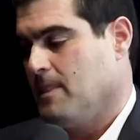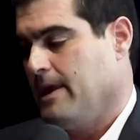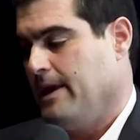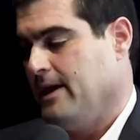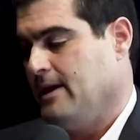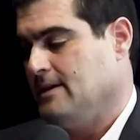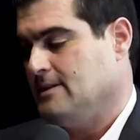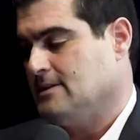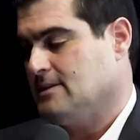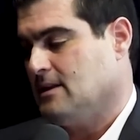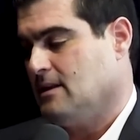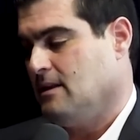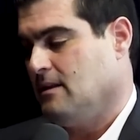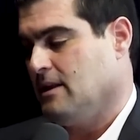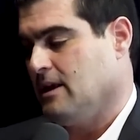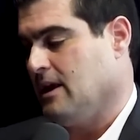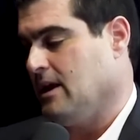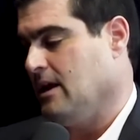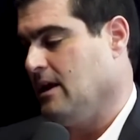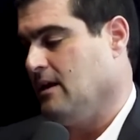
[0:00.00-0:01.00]
is
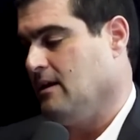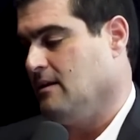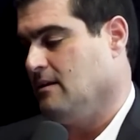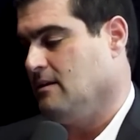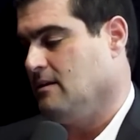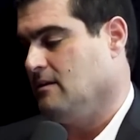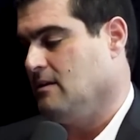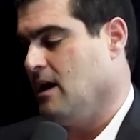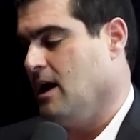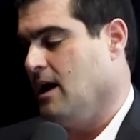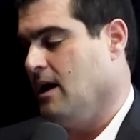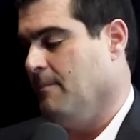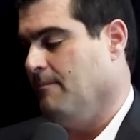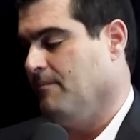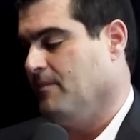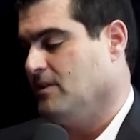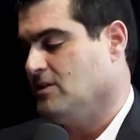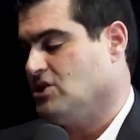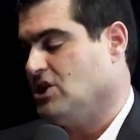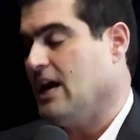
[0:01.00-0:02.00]
the
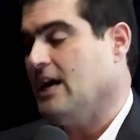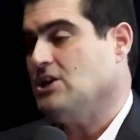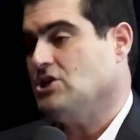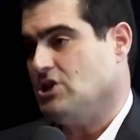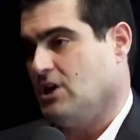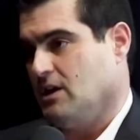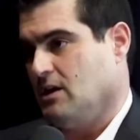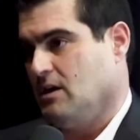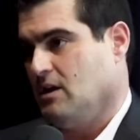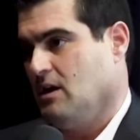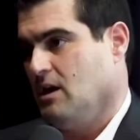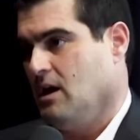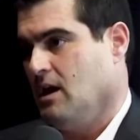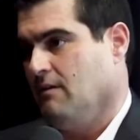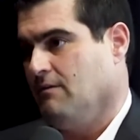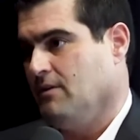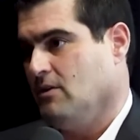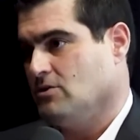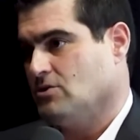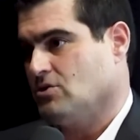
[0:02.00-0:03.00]
um, changing
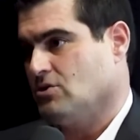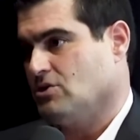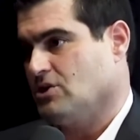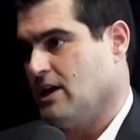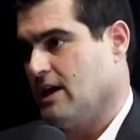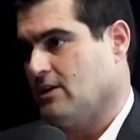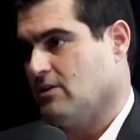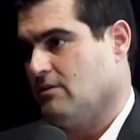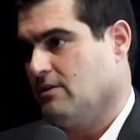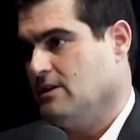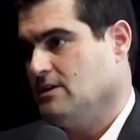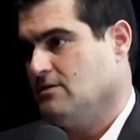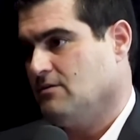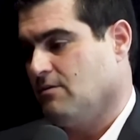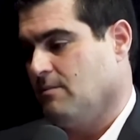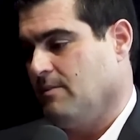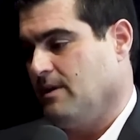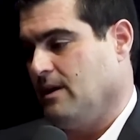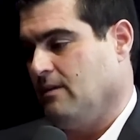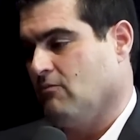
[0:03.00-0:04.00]
of those trajectories
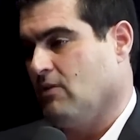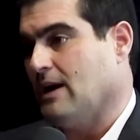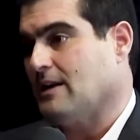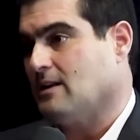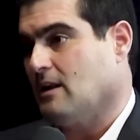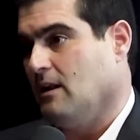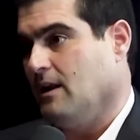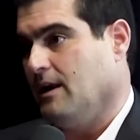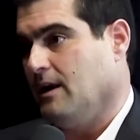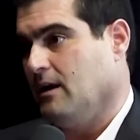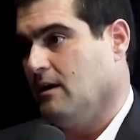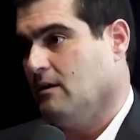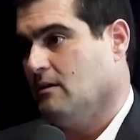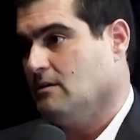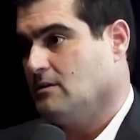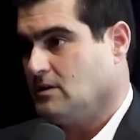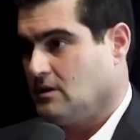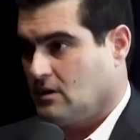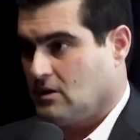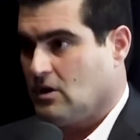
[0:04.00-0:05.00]
from being rectilinear
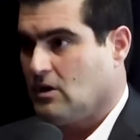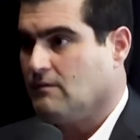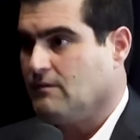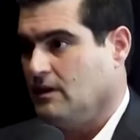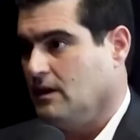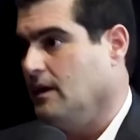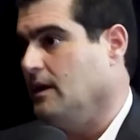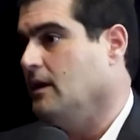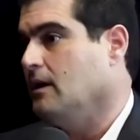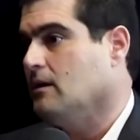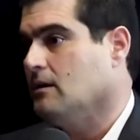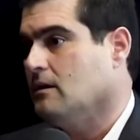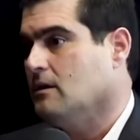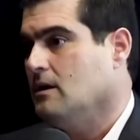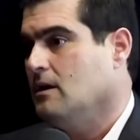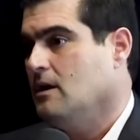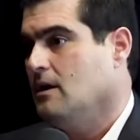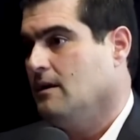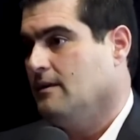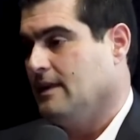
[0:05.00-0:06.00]
to curvilinear.
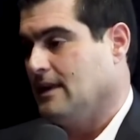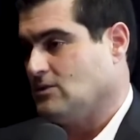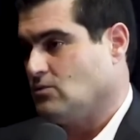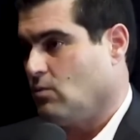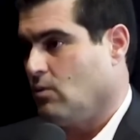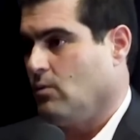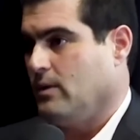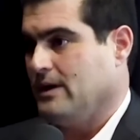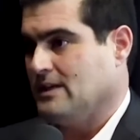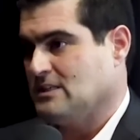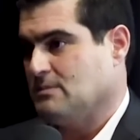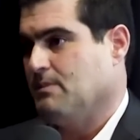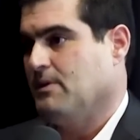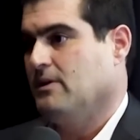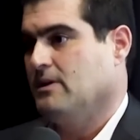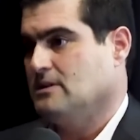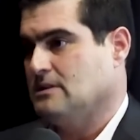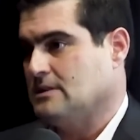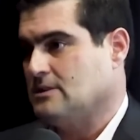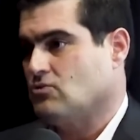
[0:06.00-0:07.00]
That's what we
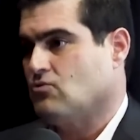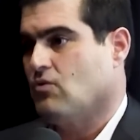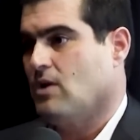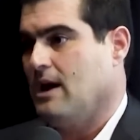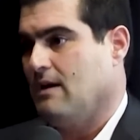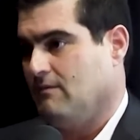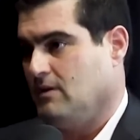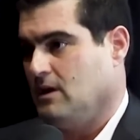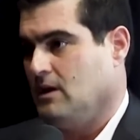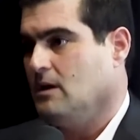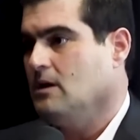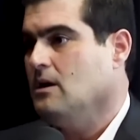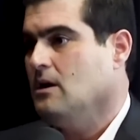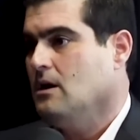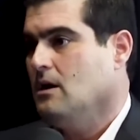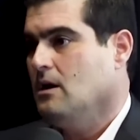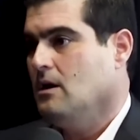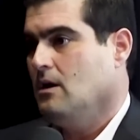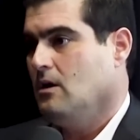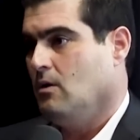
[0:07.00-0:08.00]
experience as gravity.
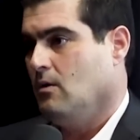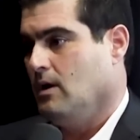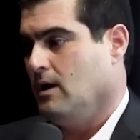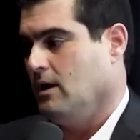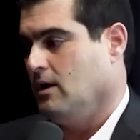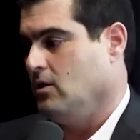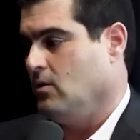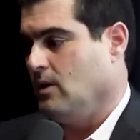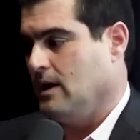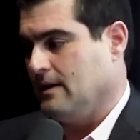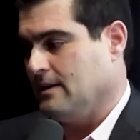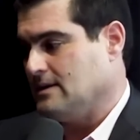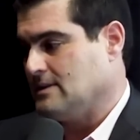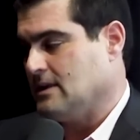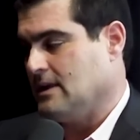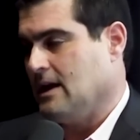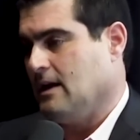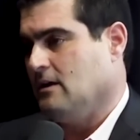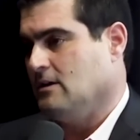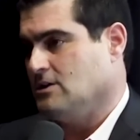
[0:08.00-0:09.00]
Well, you had this
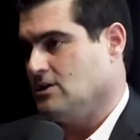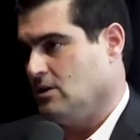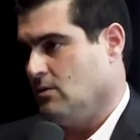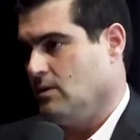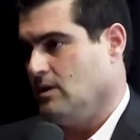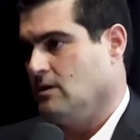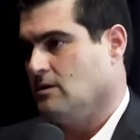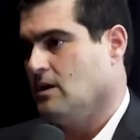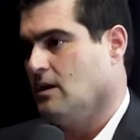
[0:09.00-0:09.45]
analogy when you